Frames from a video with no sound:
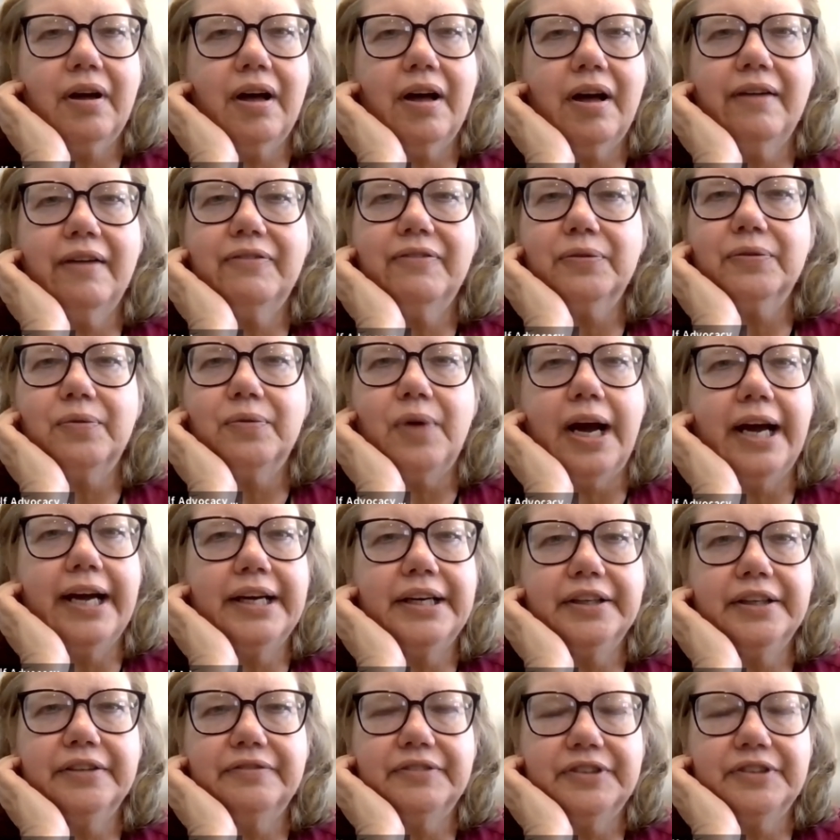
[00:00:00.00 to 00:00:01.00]
a
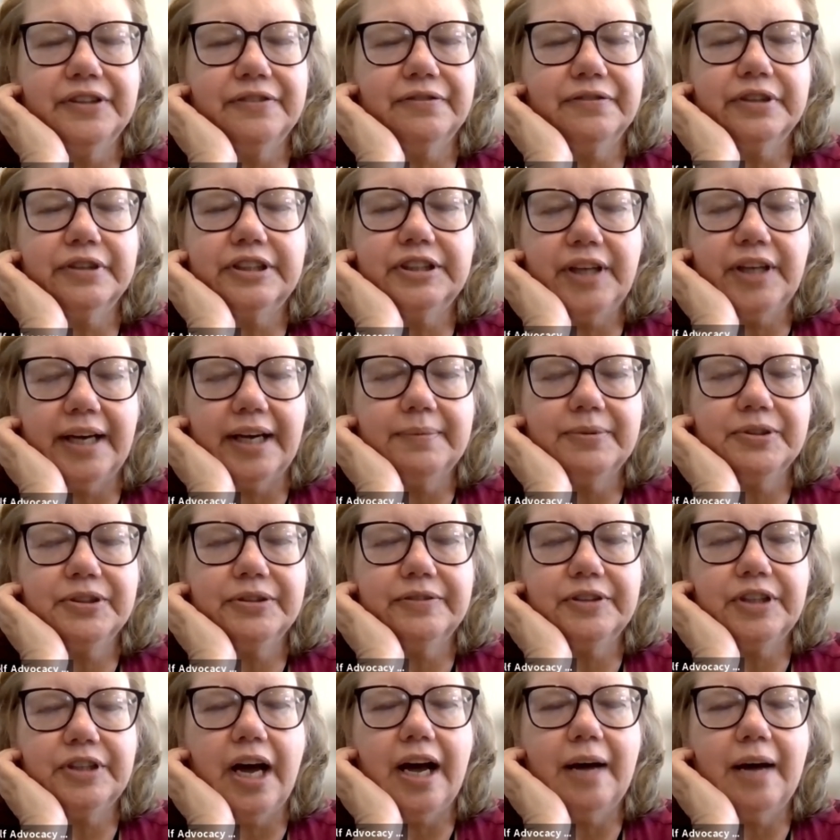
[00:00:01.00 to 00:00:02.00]
variety of different types
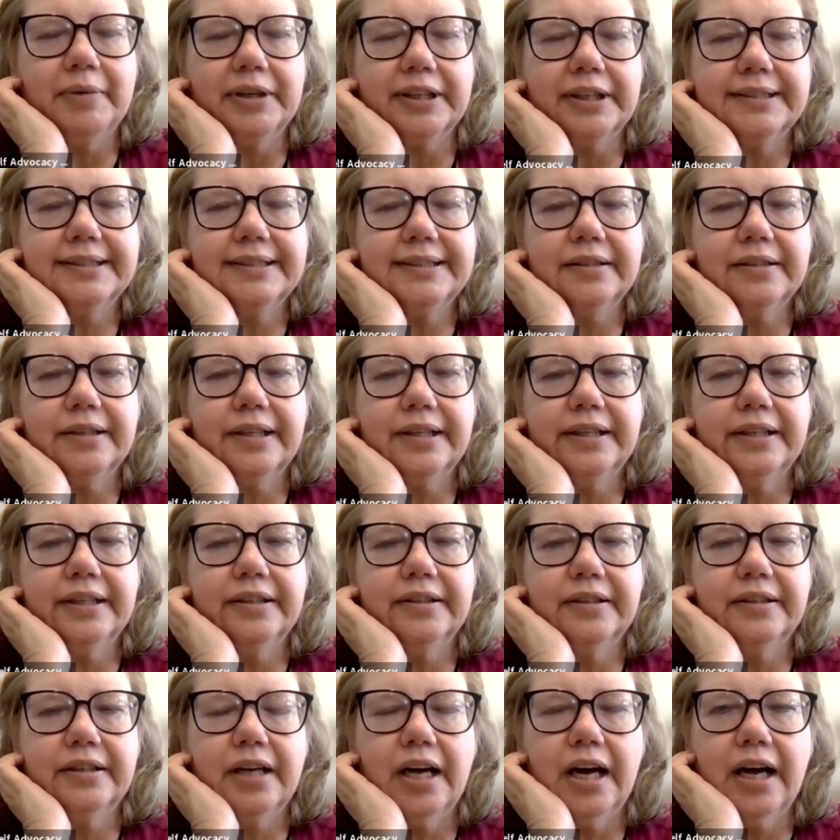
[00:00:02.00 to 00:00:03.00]
of topics
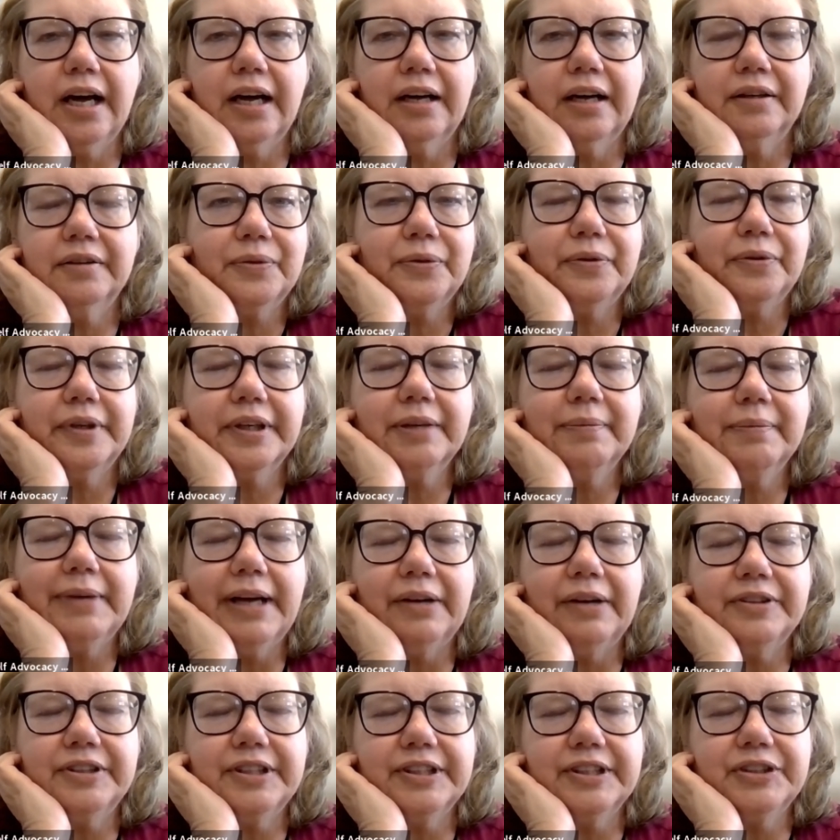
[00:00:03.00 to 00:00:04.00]
in learning
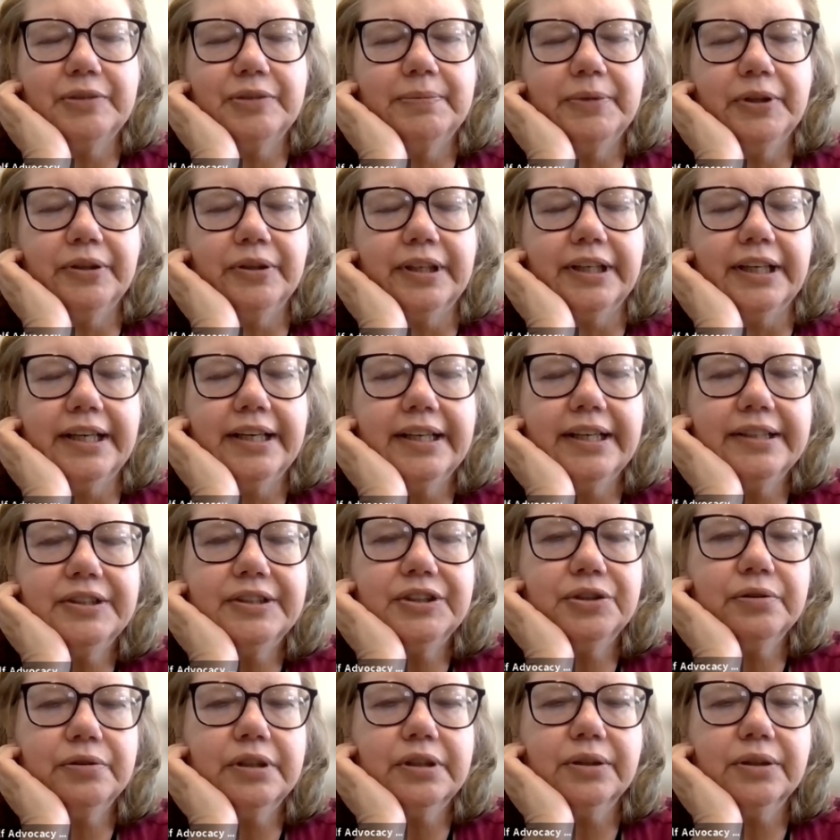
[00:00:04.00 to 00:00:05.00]
about disability
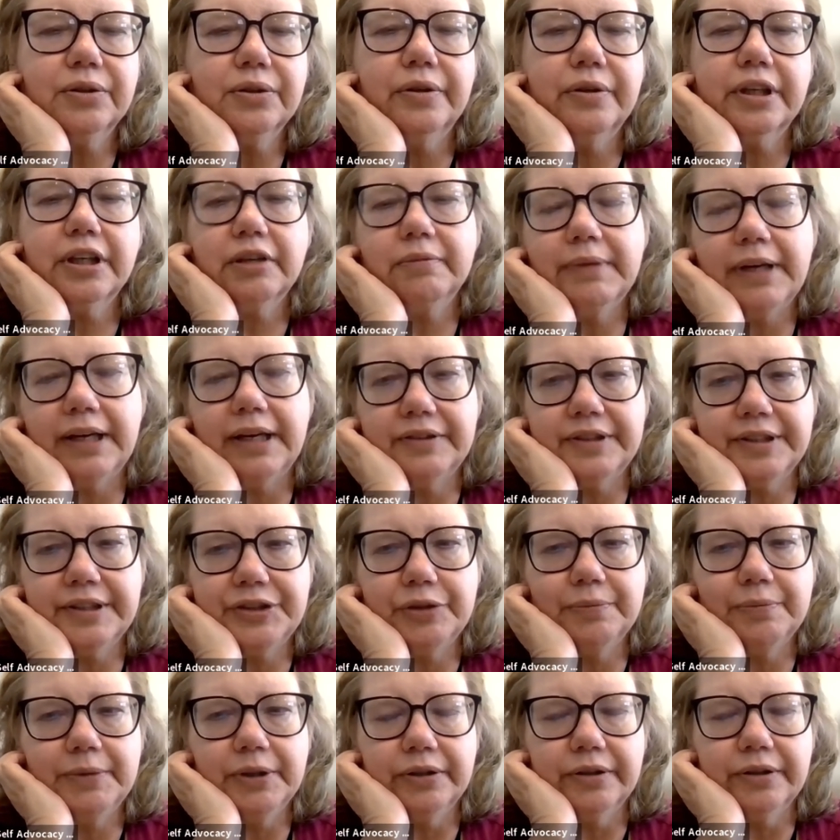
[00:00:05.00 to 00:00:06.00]
history, learning about
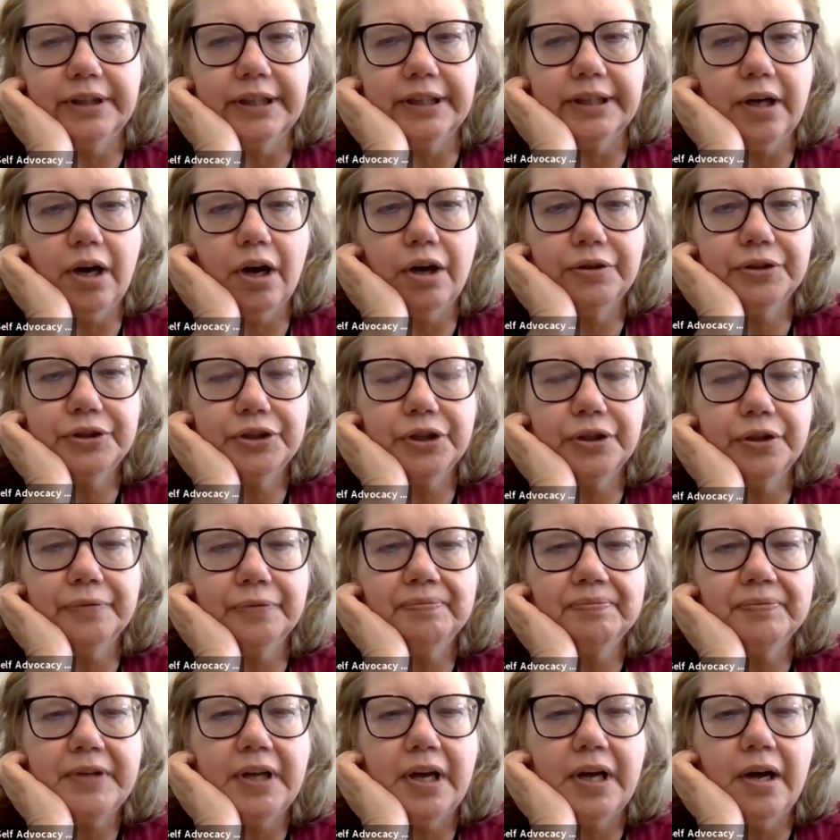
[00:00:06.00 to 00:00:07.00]
disability culture.
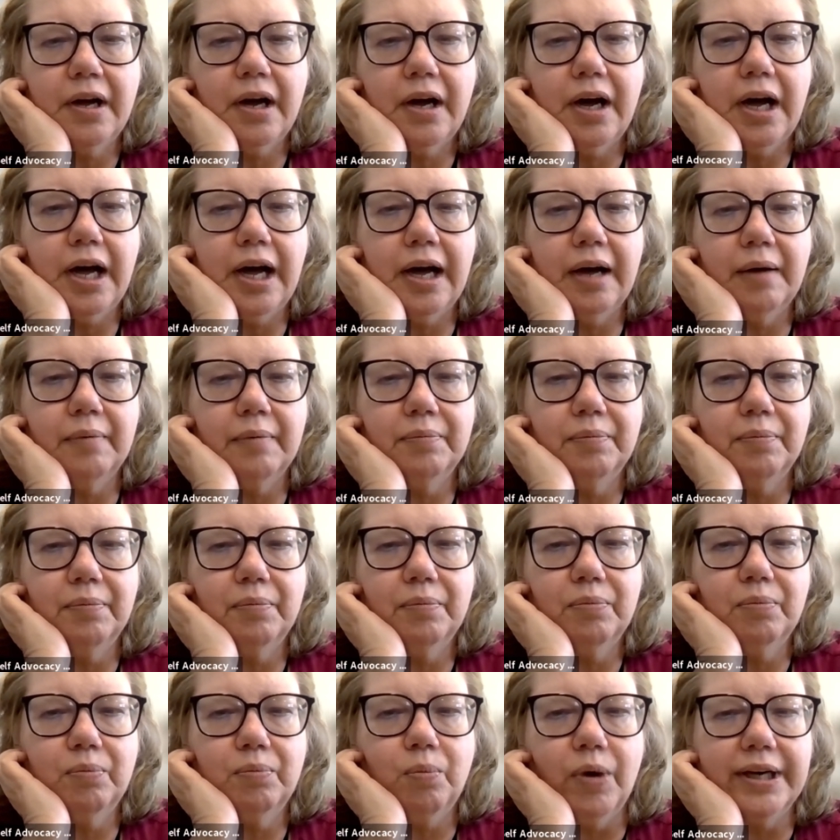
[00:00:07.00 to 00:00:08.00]

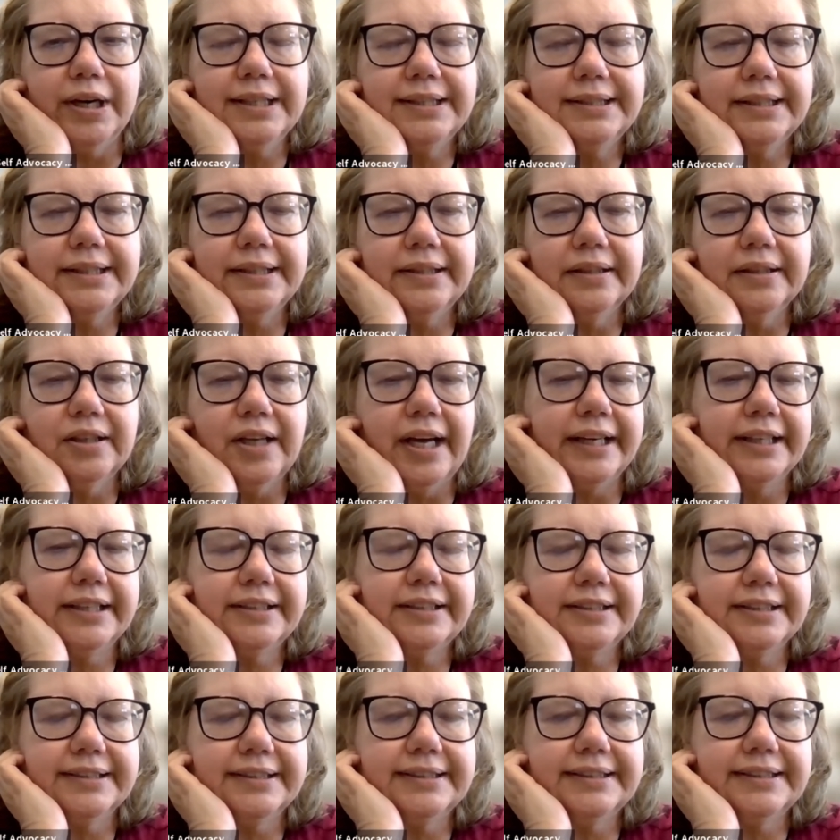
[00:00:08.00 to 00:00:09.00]
What is it like
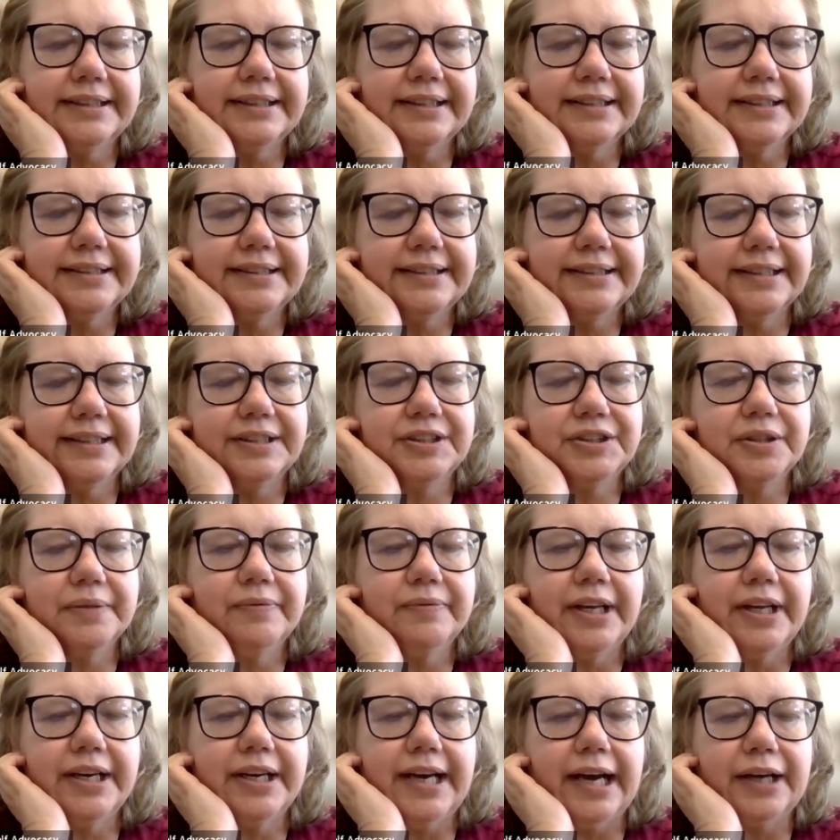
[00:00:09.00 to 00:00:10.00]
to see a system
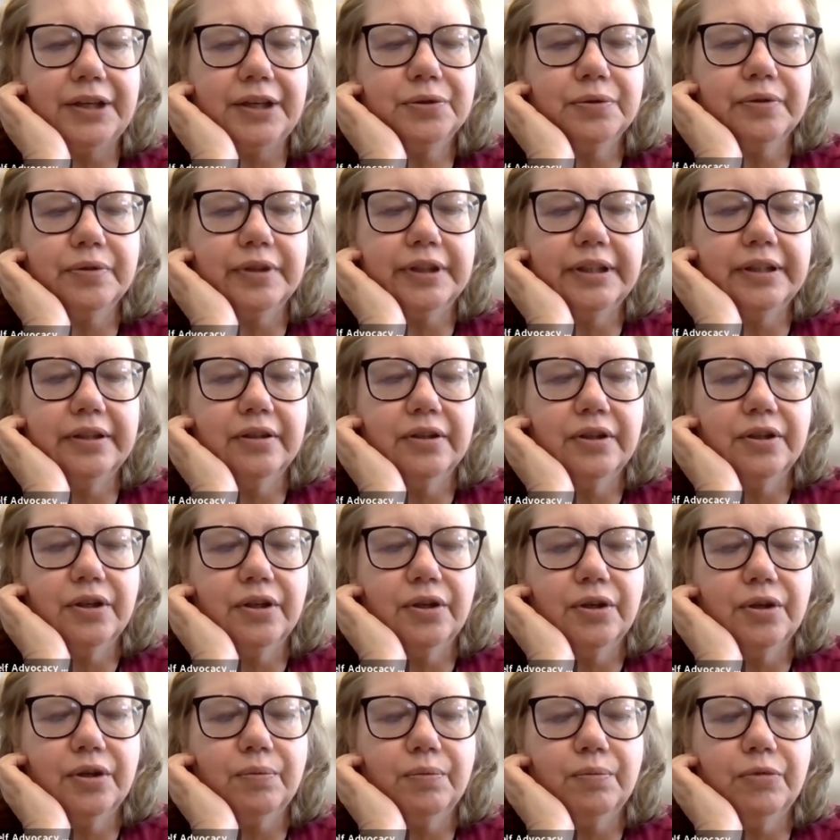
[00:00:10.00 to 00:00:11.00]
that actually
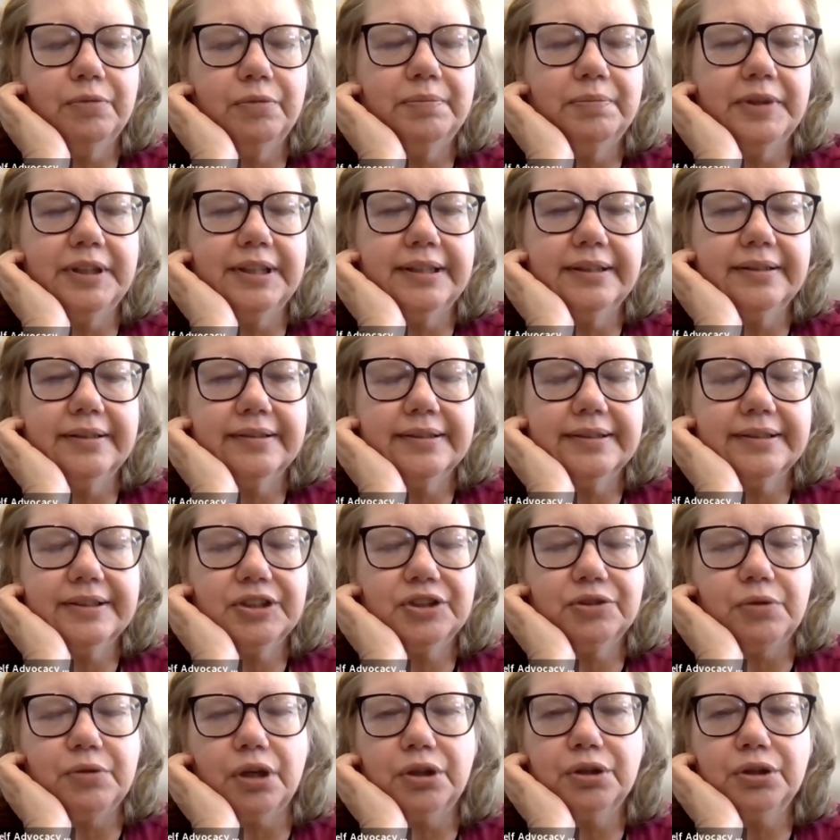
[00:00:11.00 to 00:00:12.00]
would be
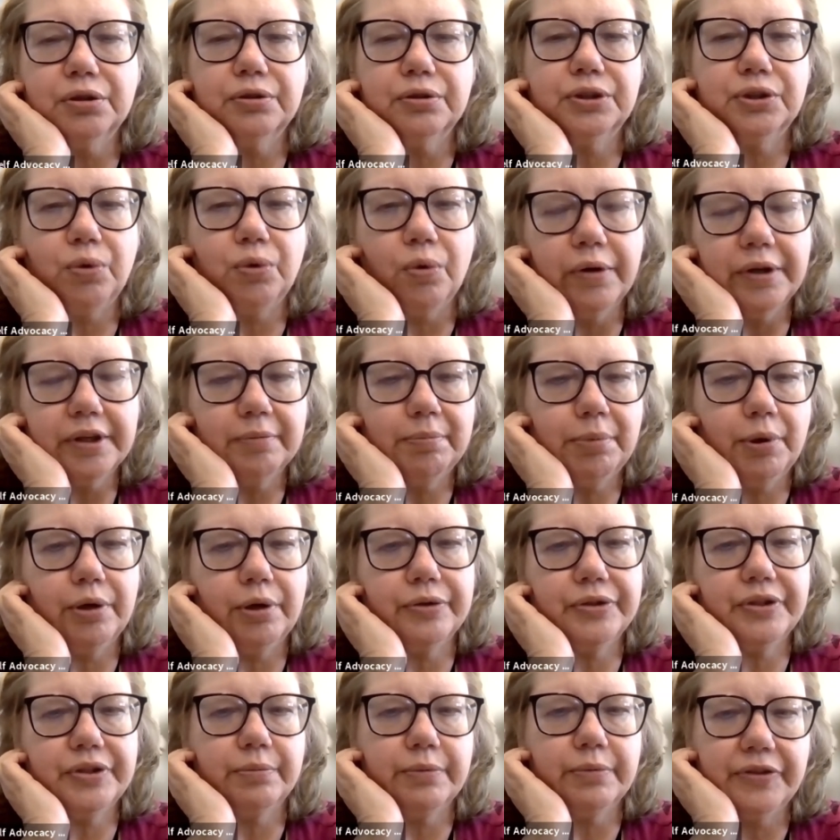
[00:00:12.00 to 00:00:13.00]
structured toward a
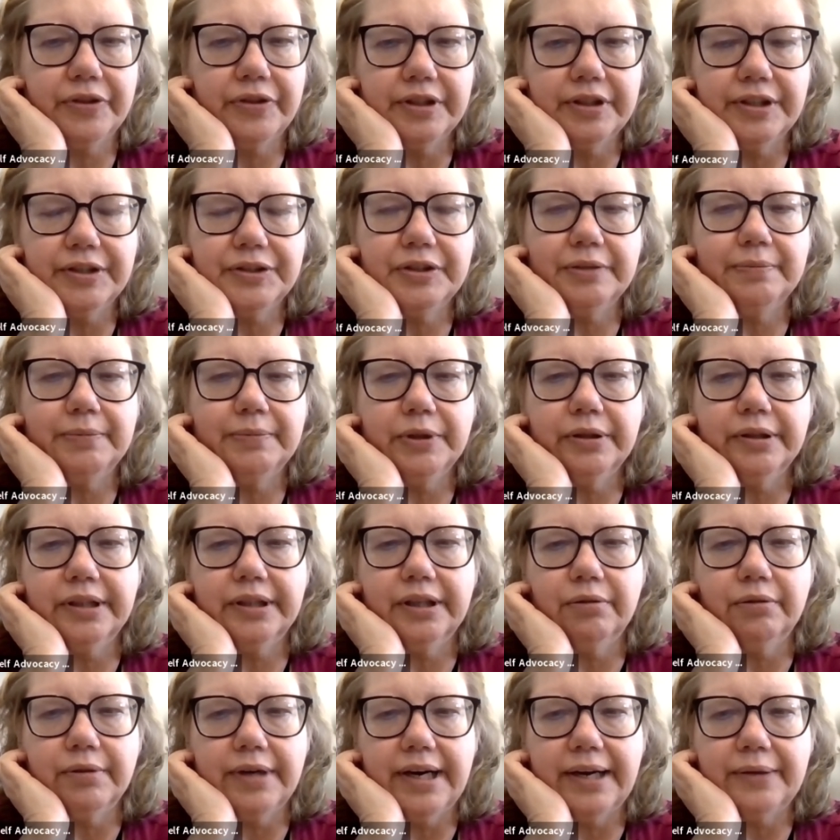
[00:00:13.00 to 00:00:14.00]
person with a
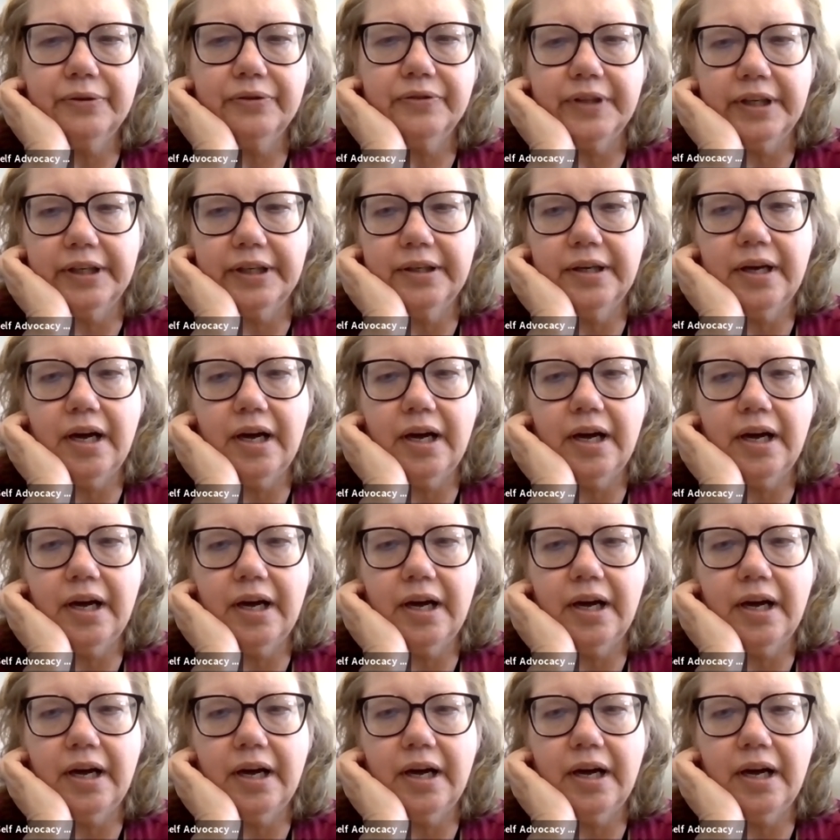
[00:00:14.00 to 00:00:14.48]
disability rather than